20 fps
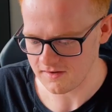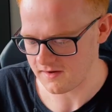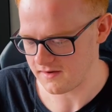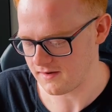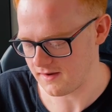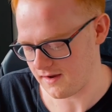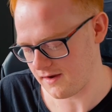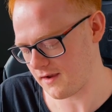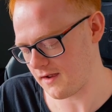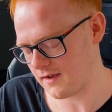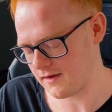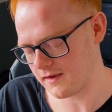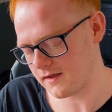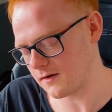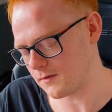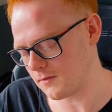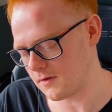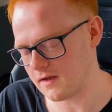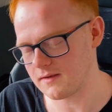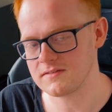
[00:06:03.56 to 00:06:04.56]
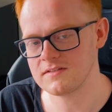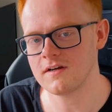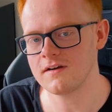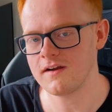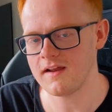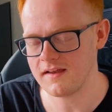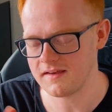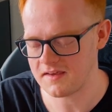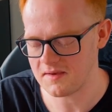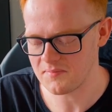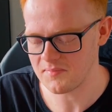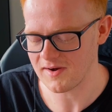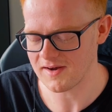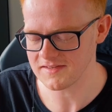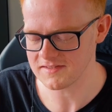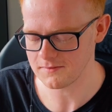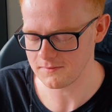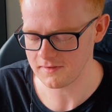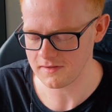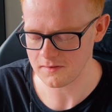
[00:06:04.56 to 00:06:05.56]
right, I, I gotta. I'm sorry I keep
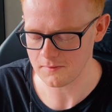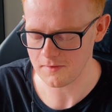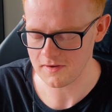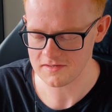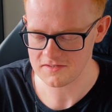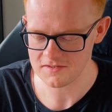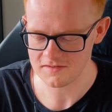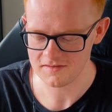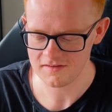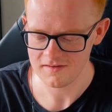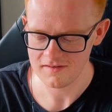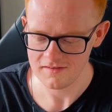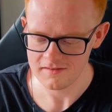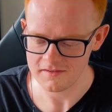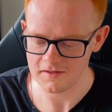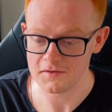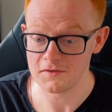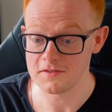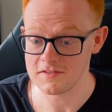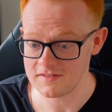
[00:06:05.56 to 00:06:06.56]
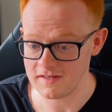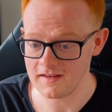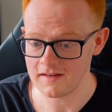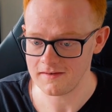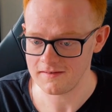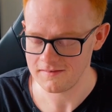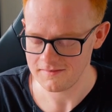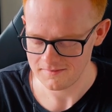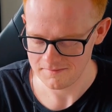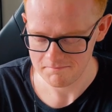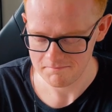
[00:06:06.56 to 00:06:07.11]
pausing. I gotta watch it to understand.